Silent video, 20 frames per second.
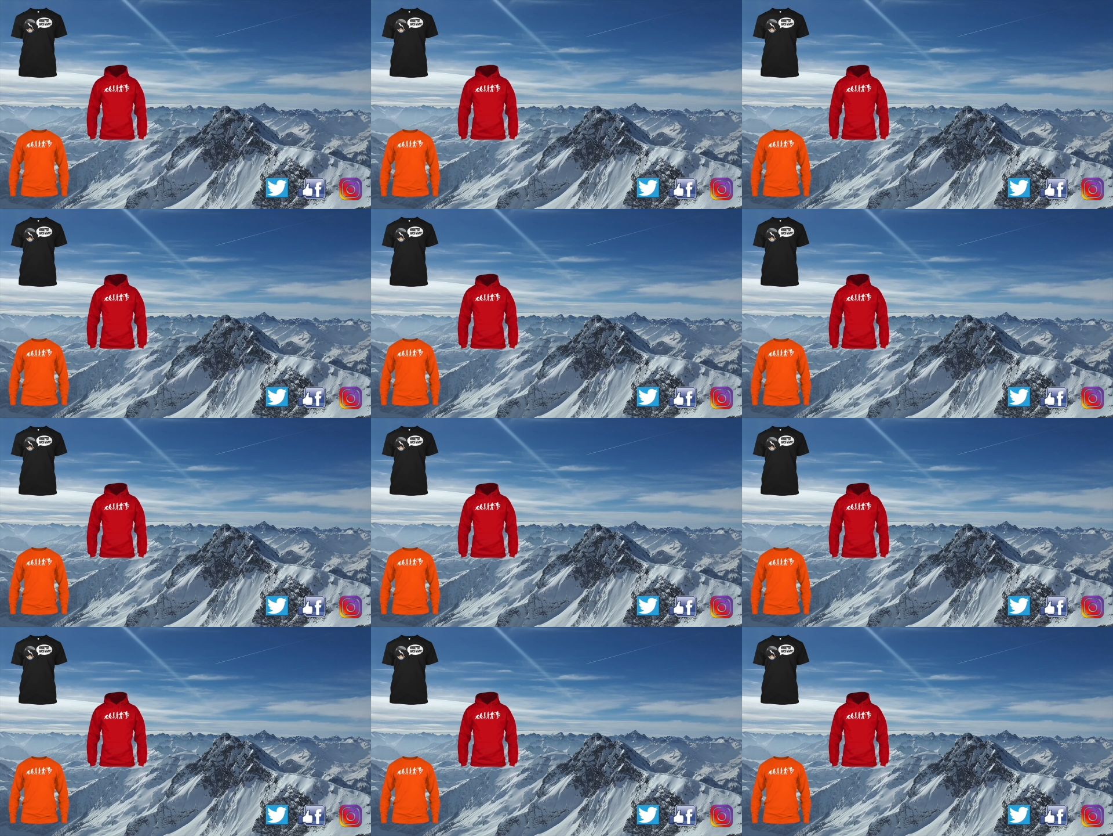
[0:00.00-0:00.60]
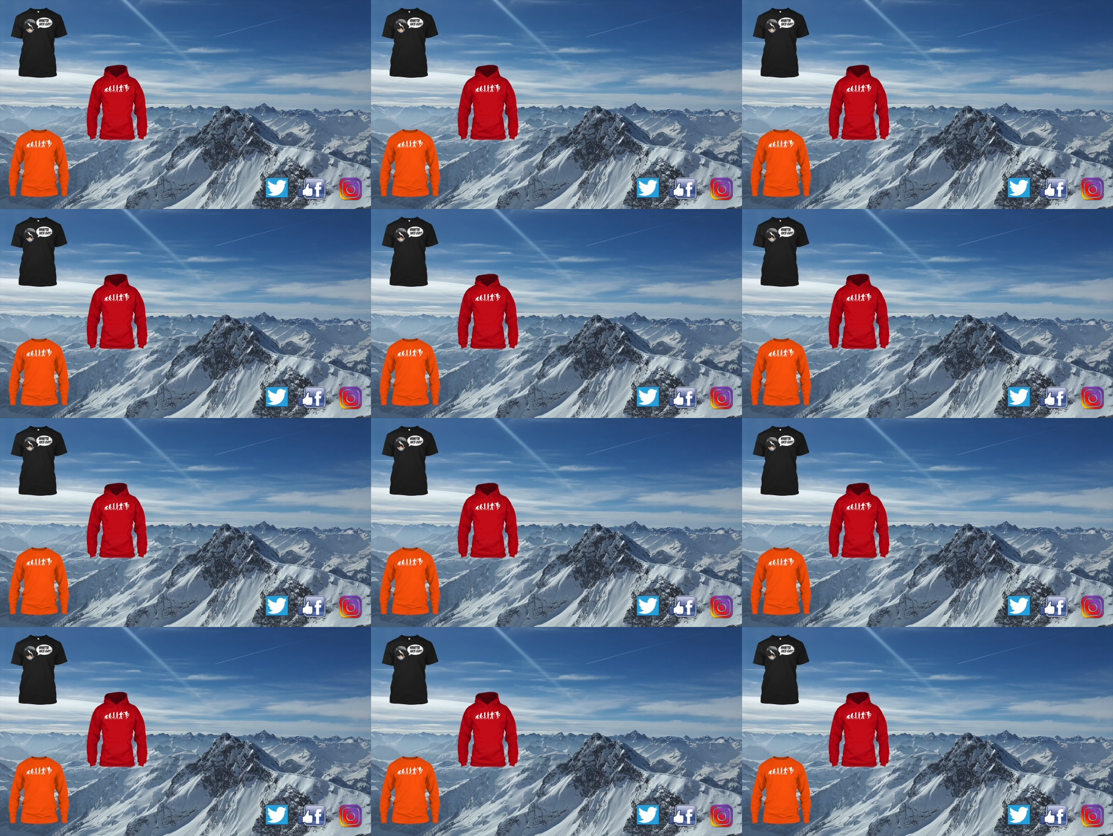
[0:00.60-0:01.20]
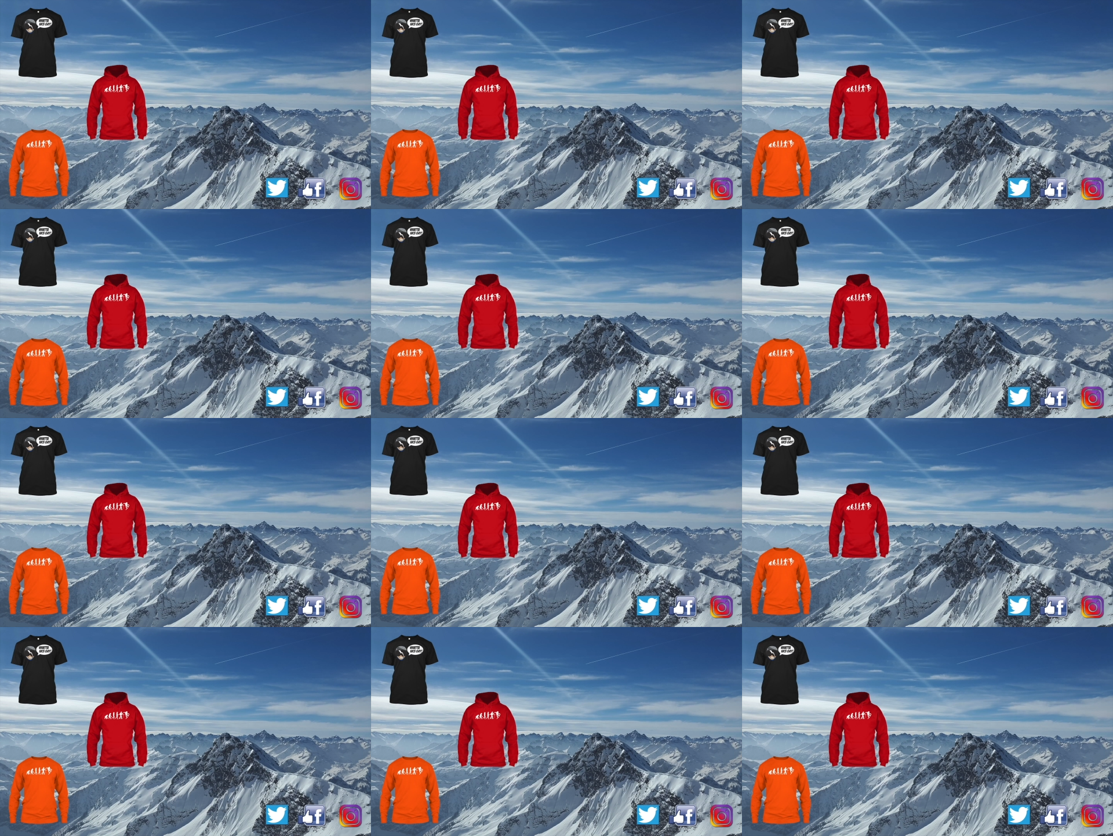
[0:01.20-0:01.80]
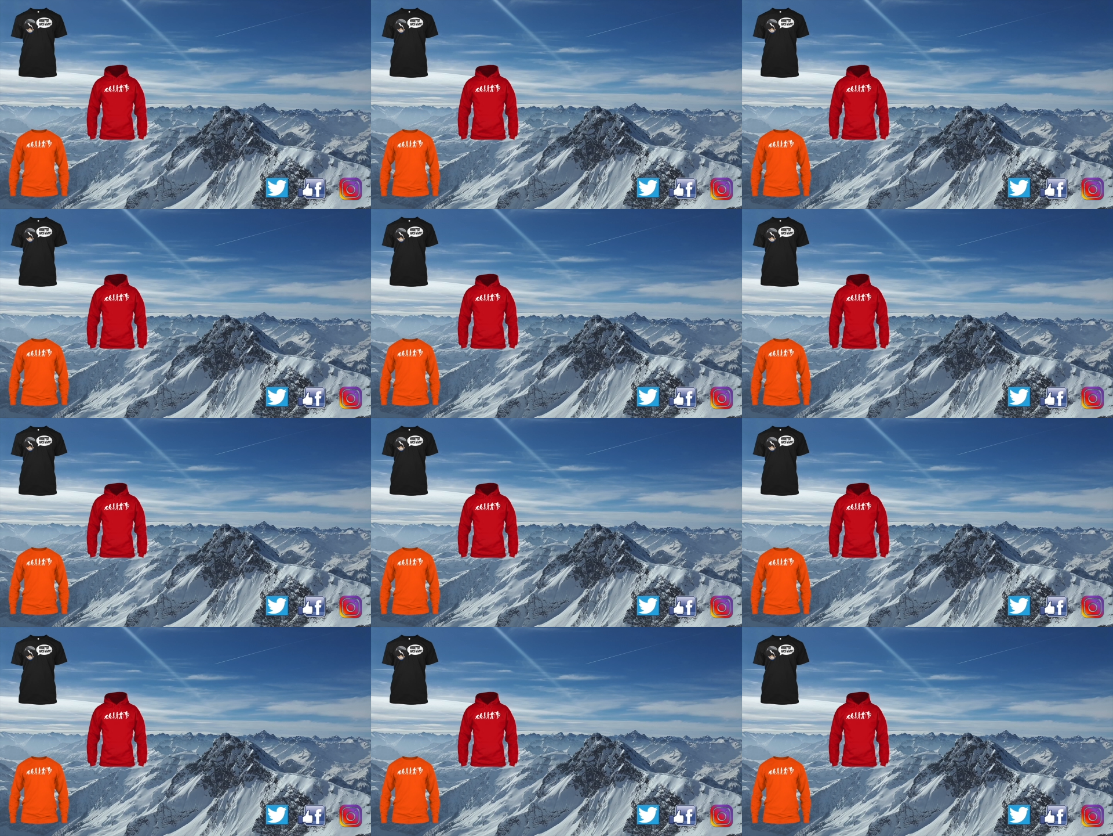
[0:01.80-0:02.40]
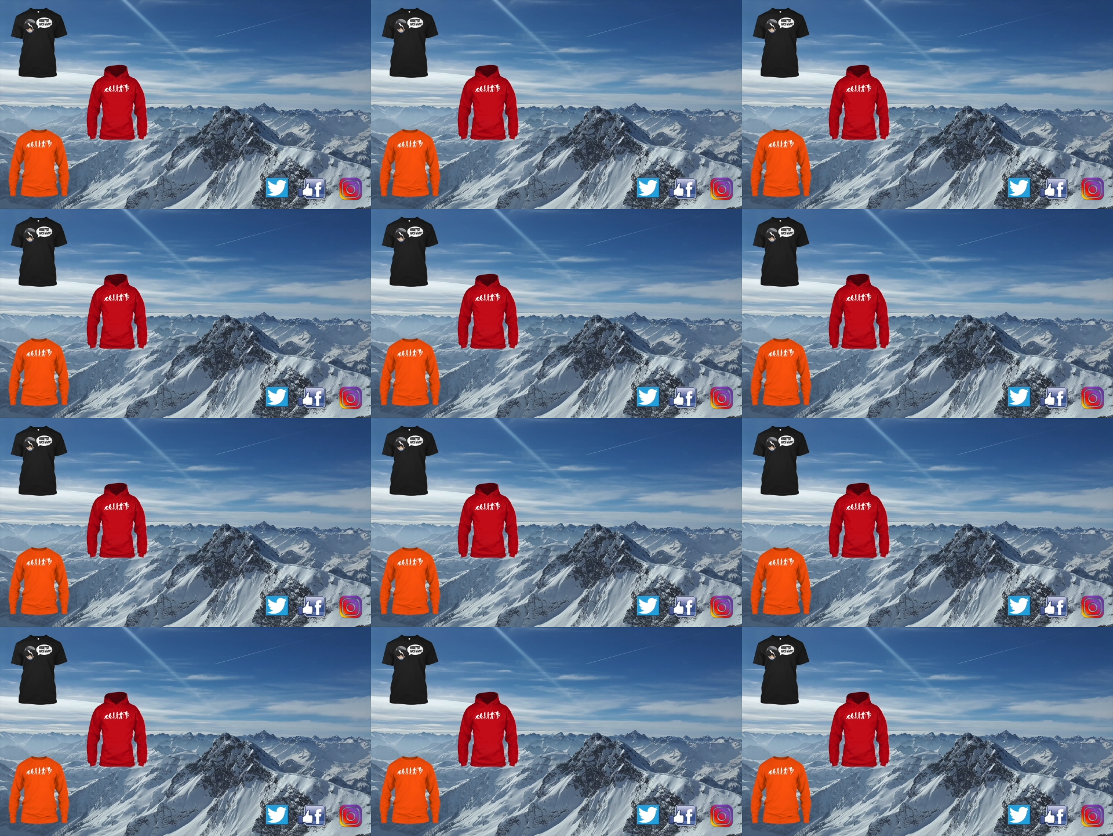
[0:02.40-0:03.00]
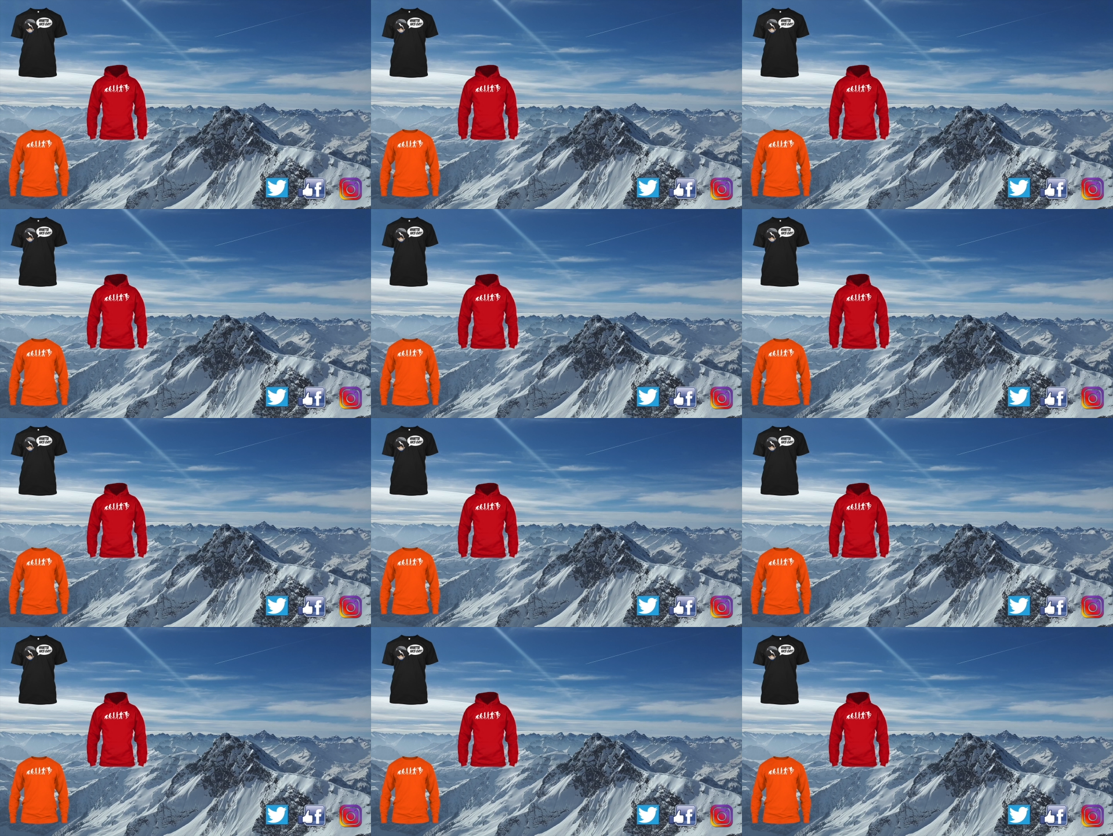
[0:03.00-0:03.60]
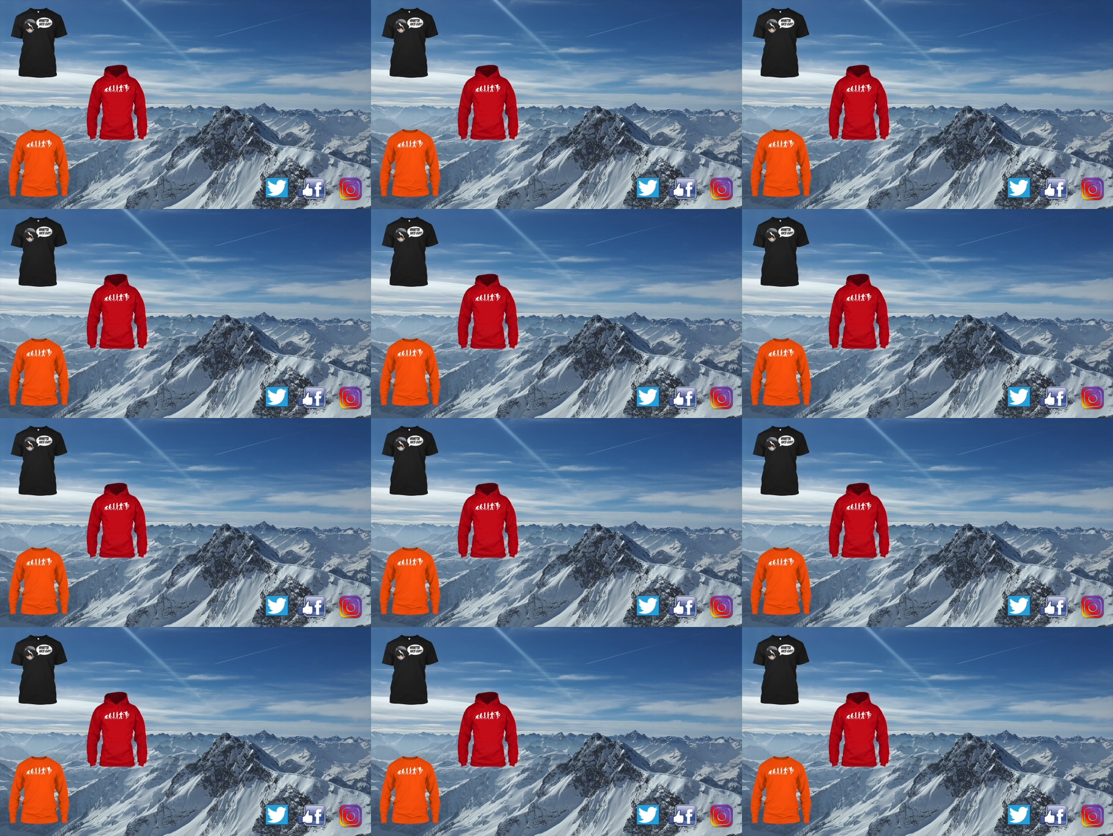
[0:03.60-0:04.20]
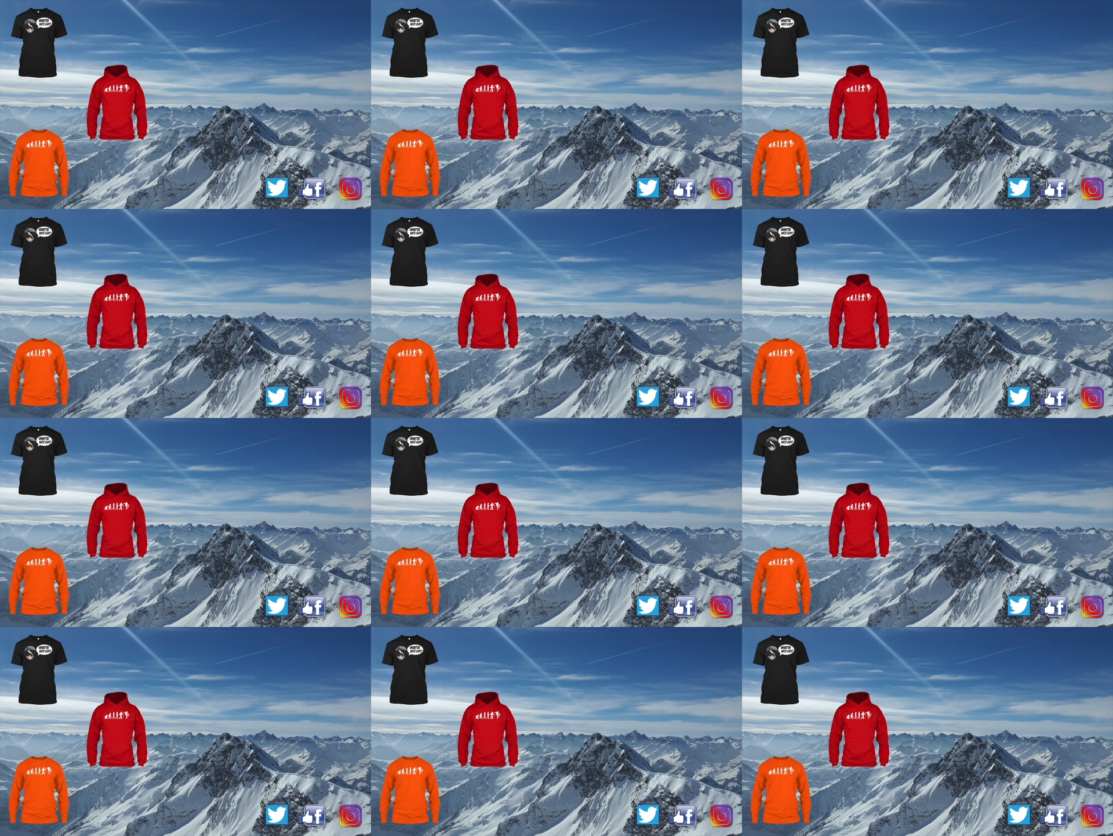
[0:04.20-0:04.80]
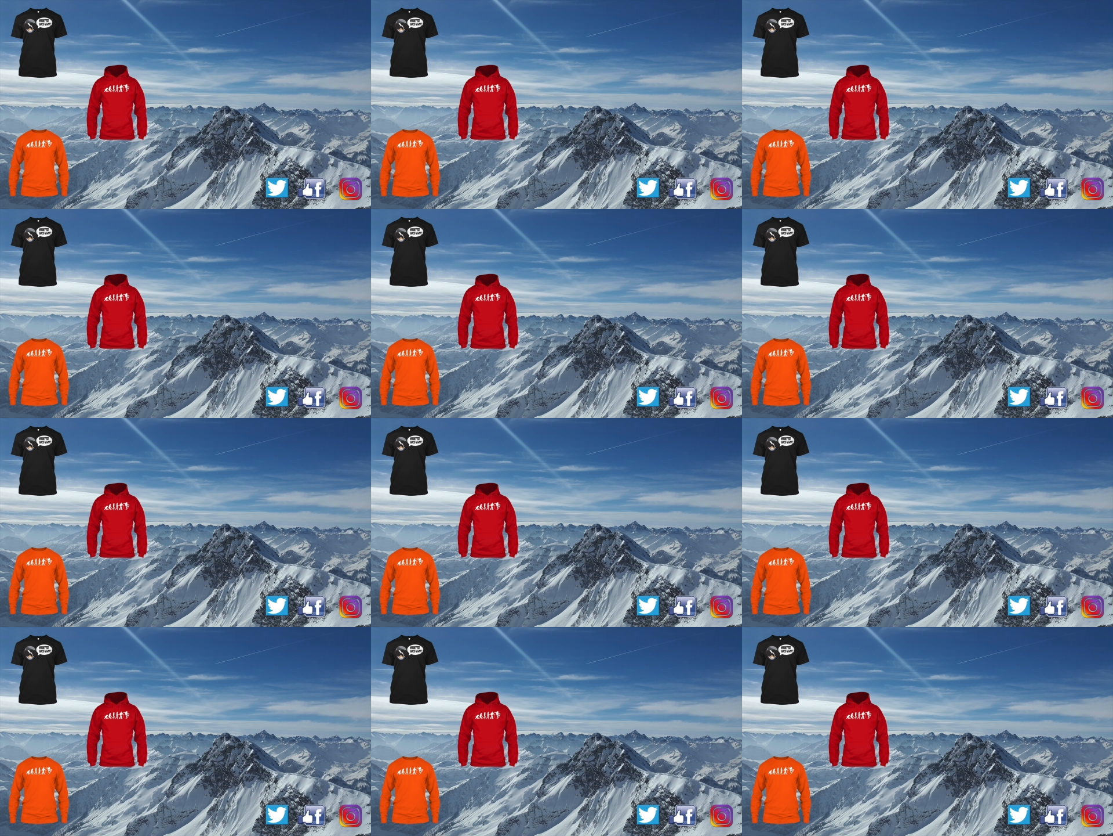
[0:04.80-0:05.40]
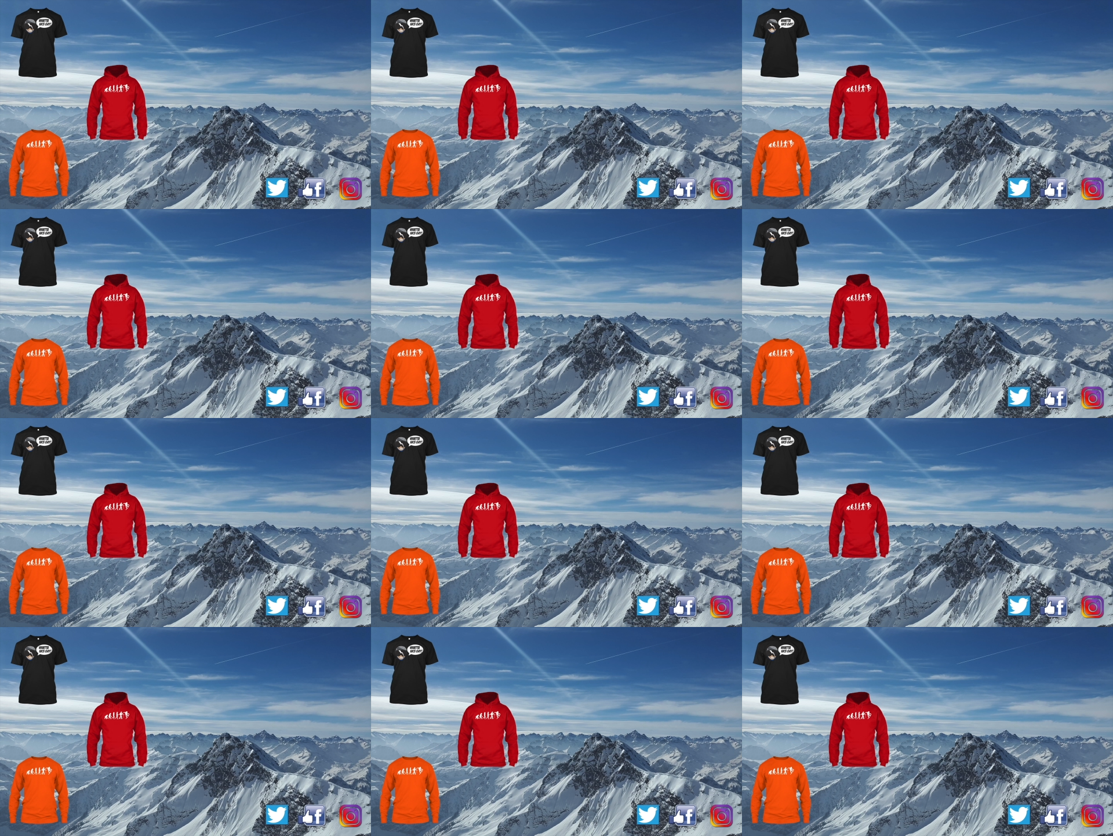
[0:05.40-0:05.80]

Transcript: Nobody's mouth can be seen.